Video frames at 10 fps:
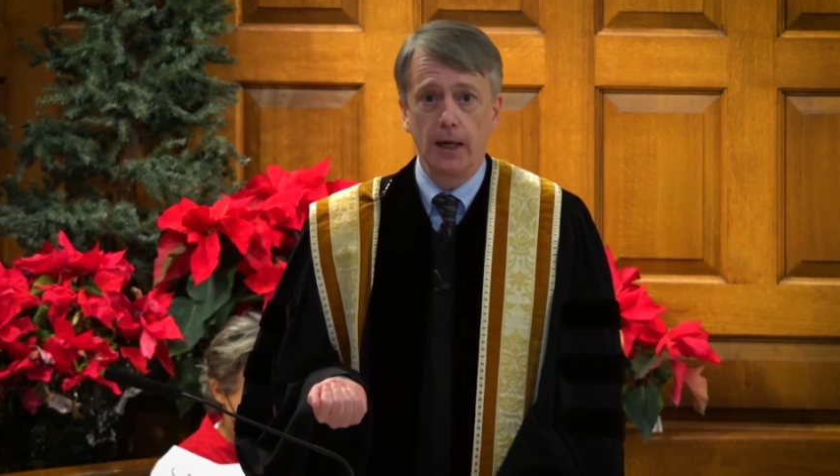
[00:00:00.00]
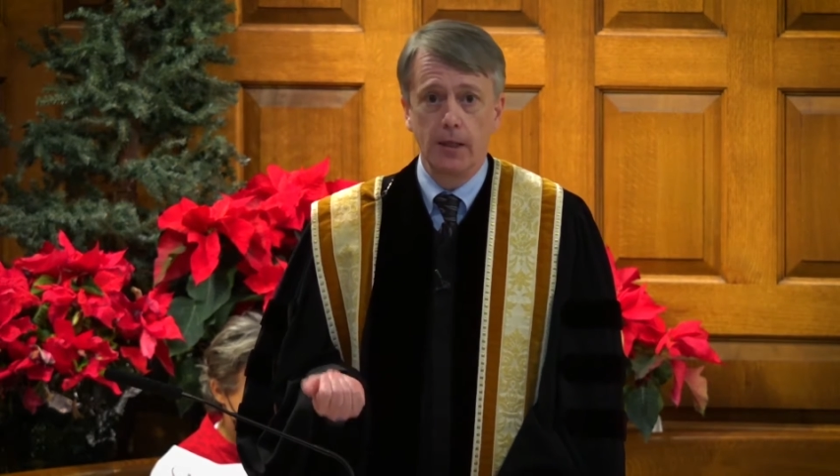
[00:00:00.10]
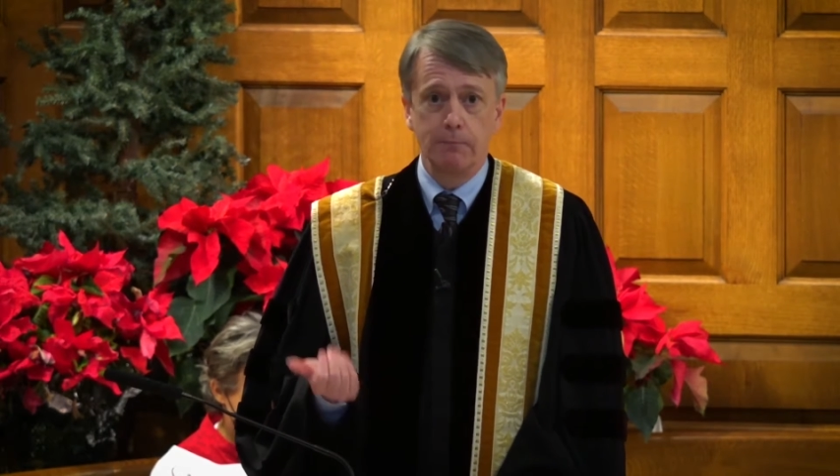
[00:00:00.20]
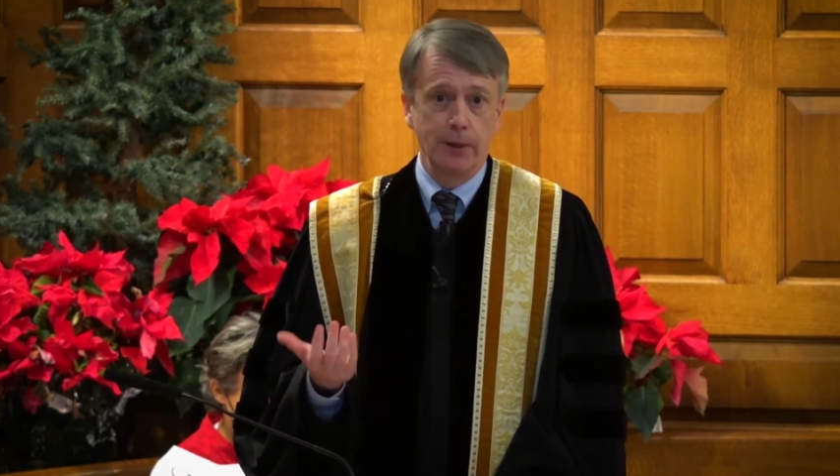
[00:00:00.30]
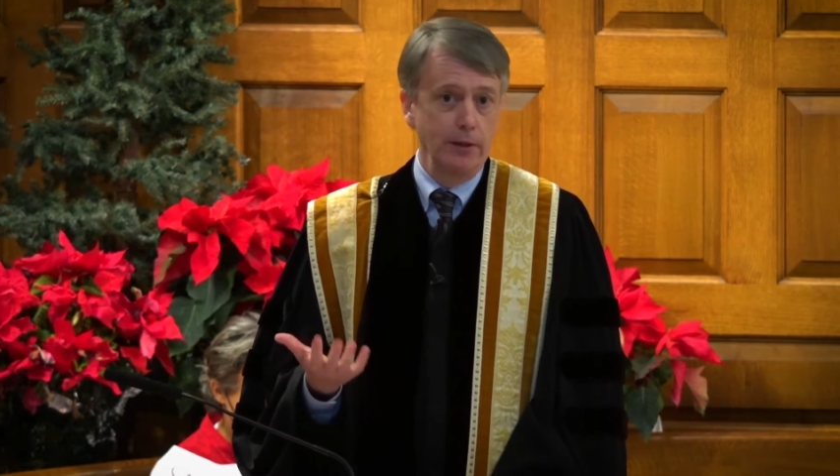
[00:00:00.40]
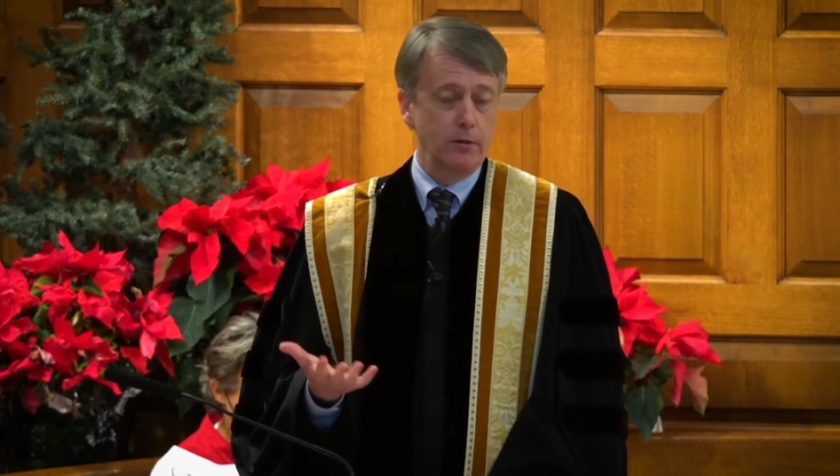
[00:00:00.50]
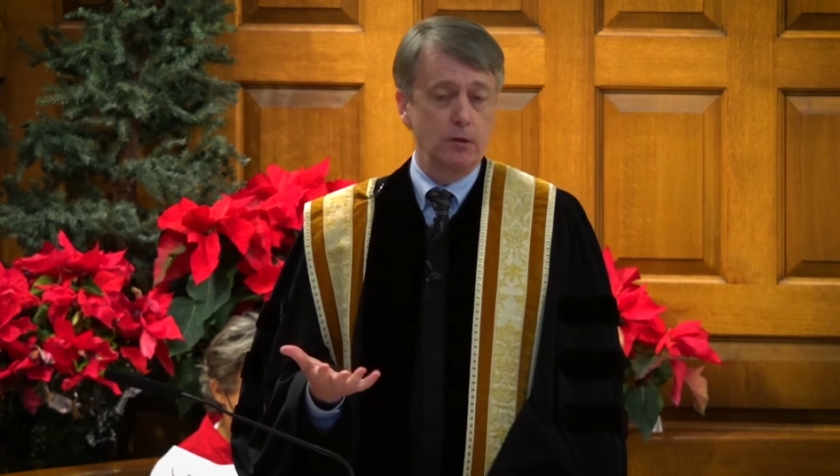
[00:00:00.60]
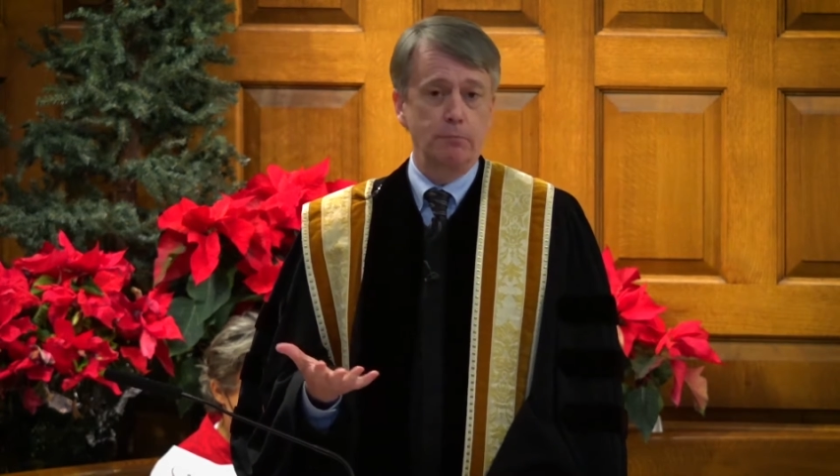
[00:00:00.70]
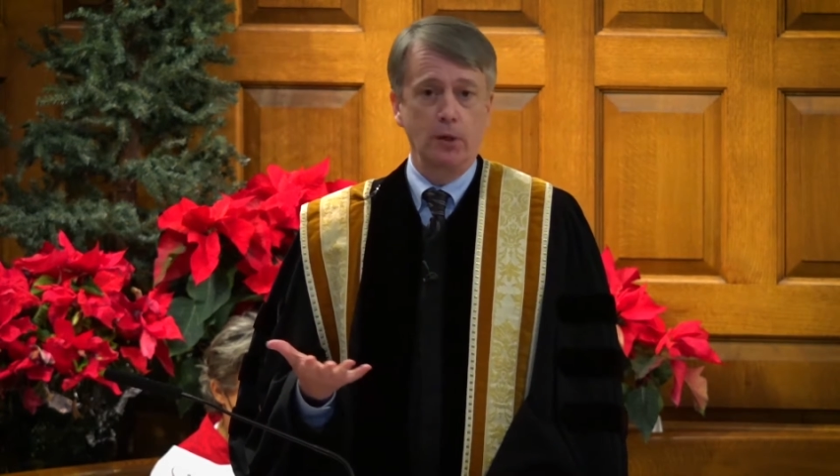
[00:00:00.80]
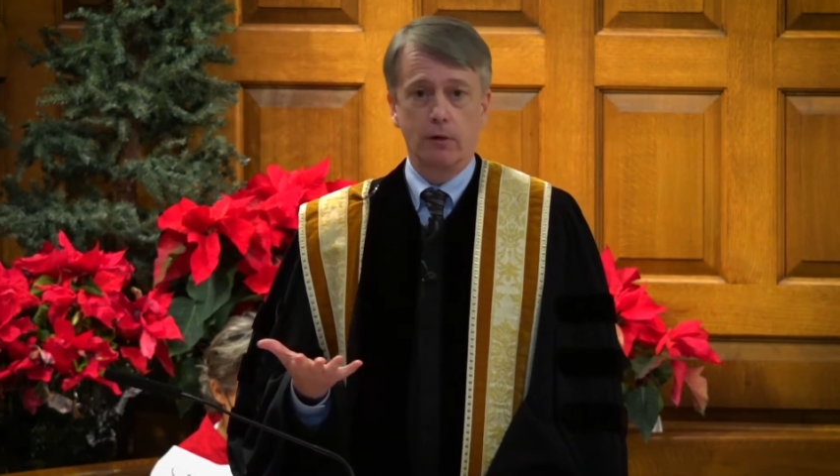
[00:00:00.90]
by the
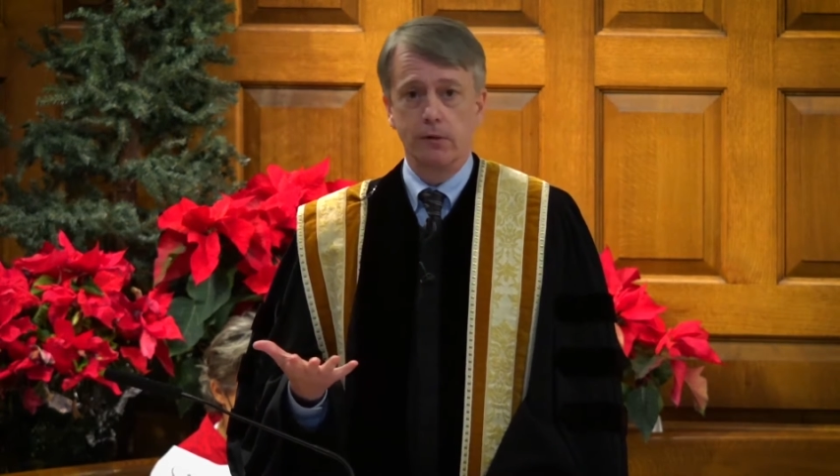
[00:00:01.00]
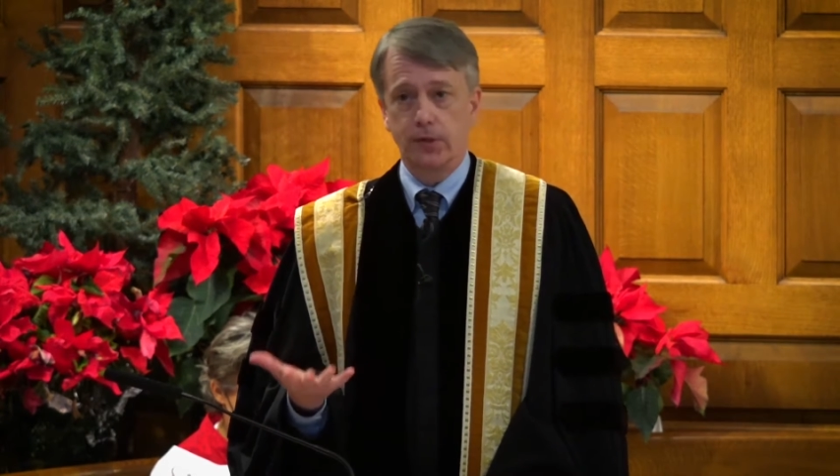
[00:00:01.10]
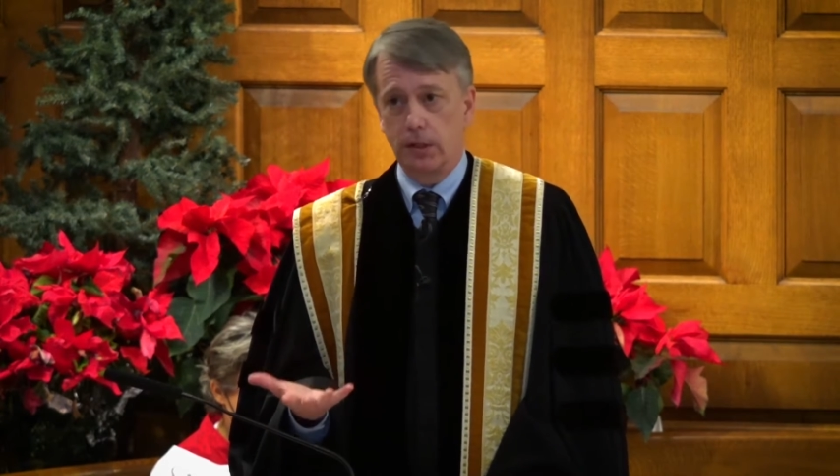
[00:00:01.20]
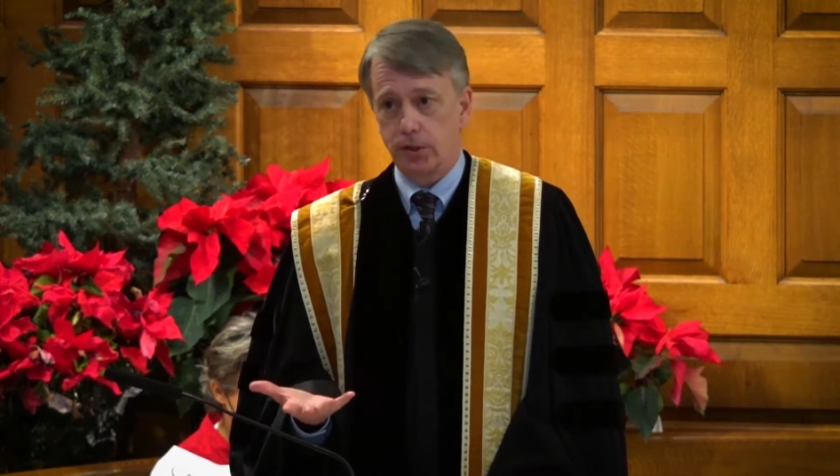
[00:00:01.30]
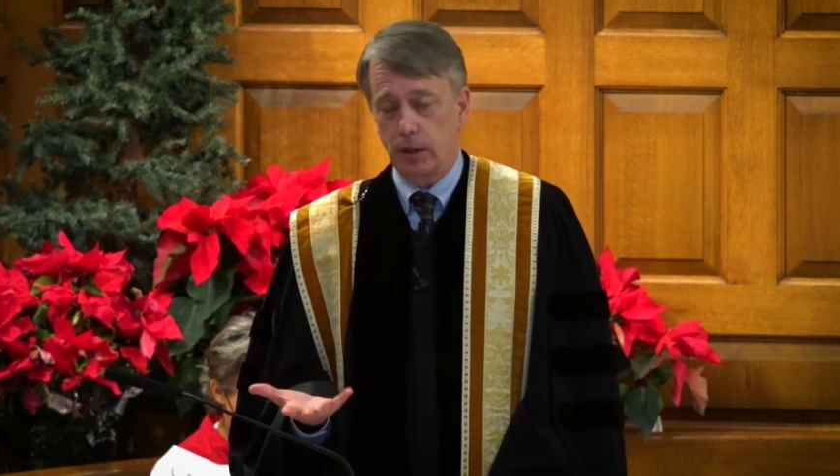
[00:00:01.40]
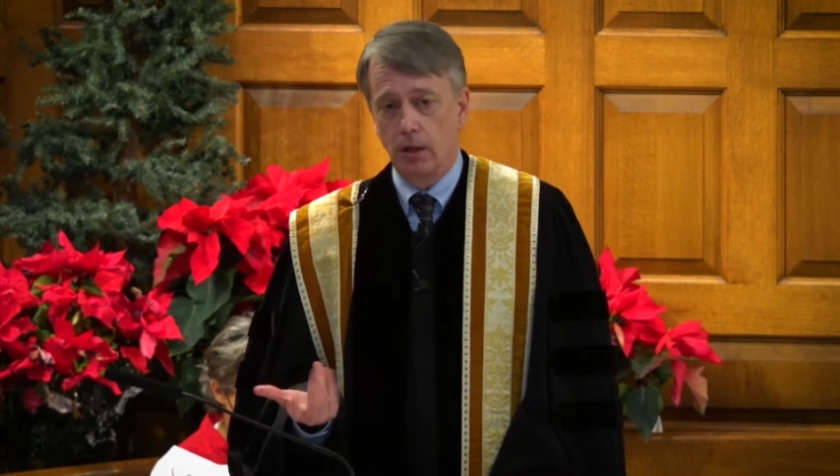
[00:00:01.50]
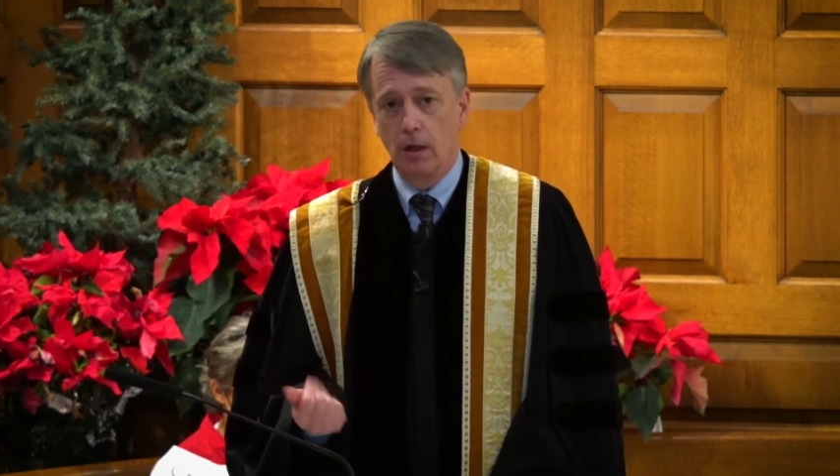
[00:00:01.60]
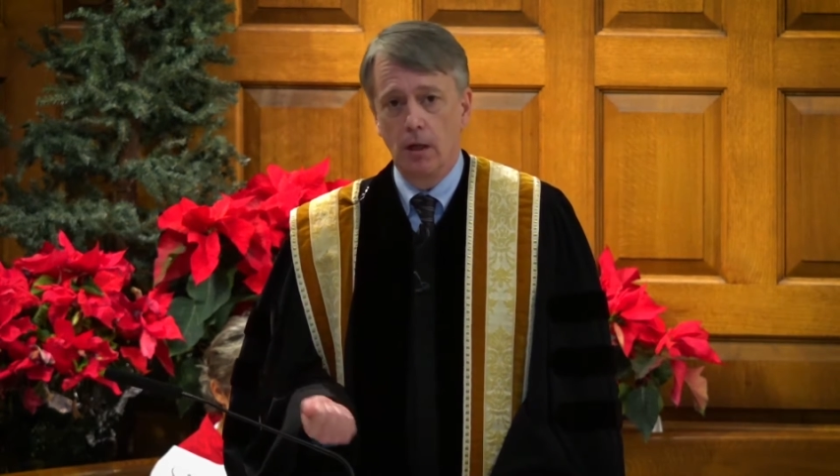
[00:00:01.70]
political polarization?